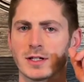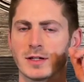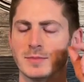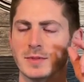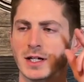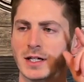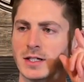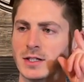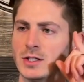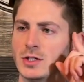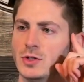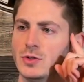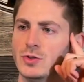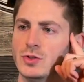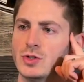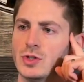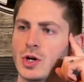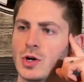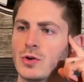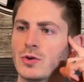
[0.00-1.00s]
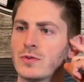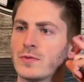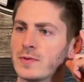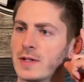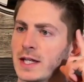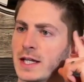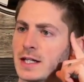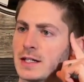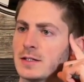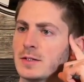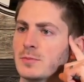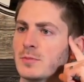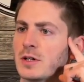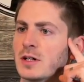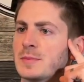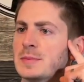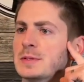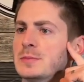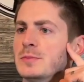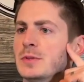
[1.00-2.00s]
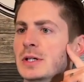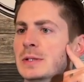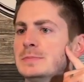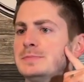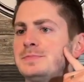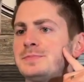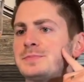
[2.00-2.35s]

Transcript: I'm not a huge oak fan in bourbon, but